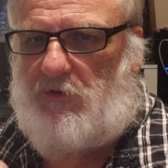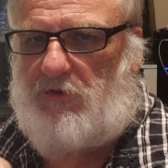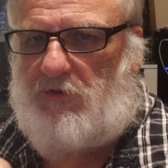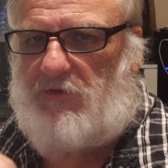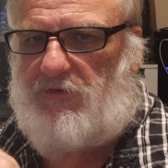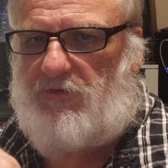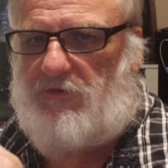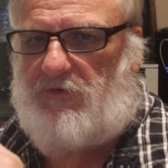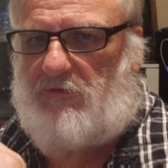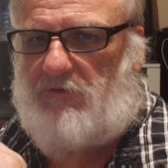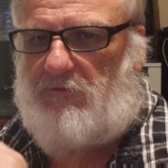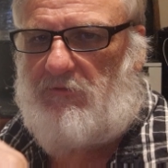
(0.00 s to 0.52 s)

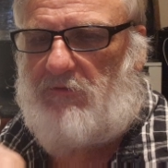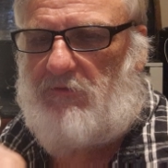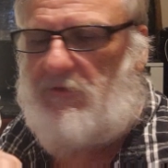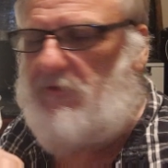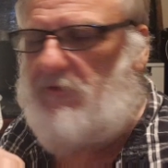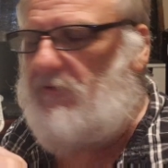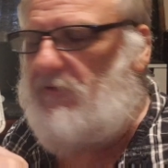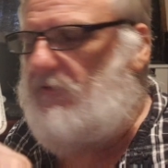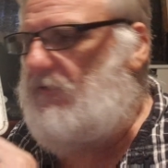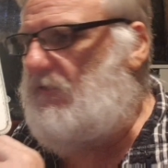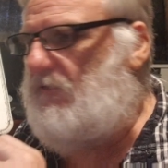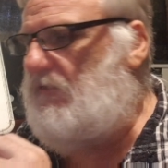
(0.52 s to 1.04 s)
works. And,
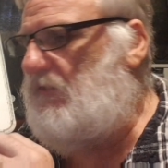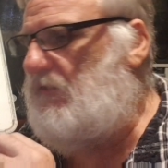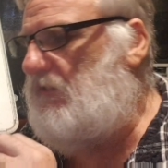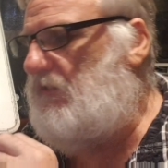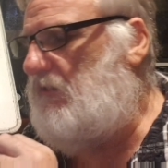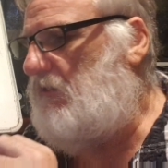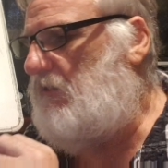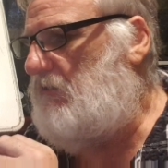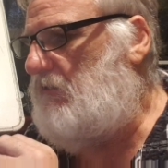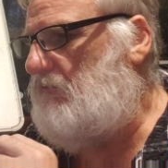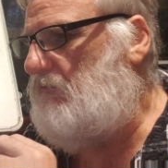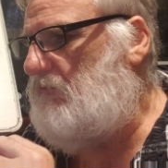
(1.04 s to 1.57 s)

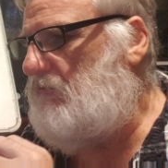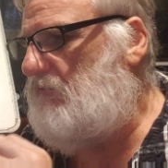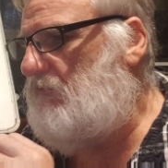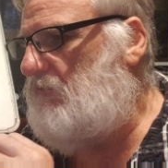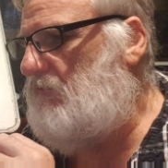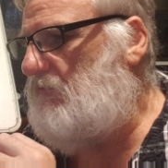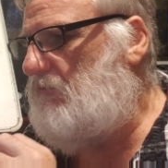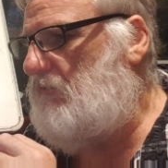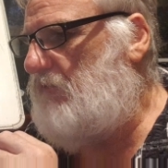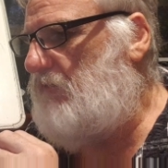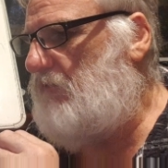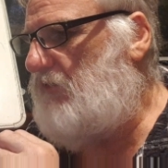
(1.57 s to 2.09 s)

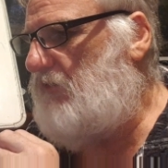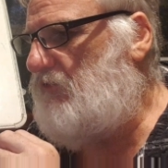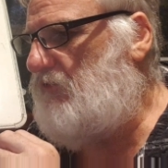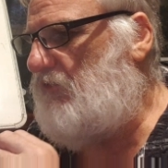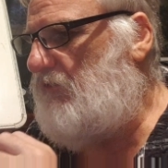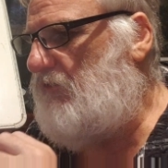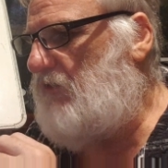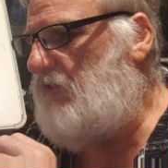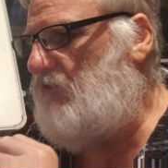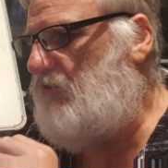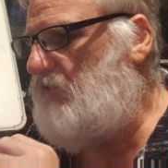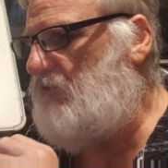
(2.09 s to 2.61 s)

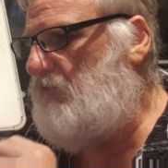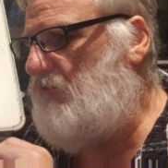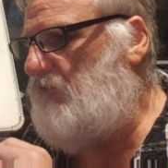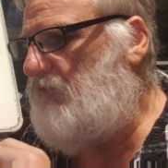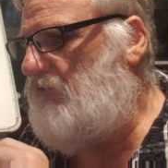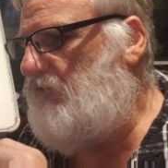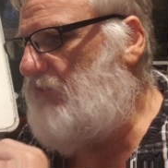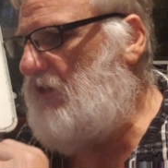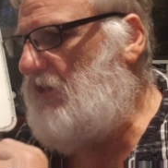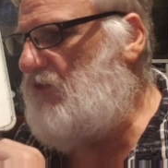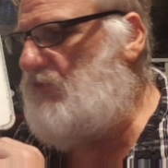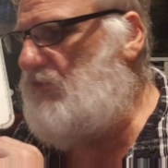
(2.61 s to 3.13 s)
there's
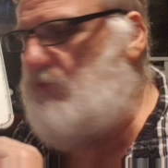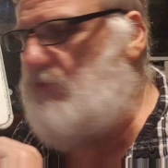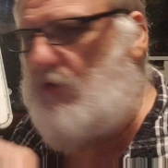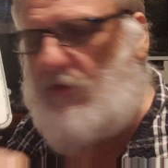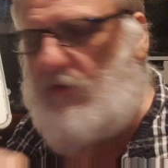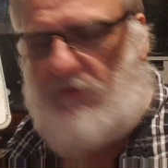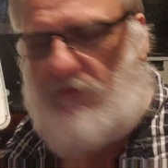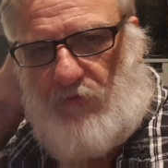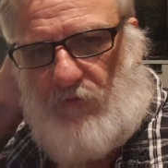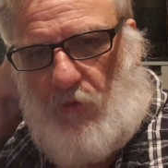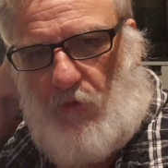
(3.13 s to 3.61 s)
things moving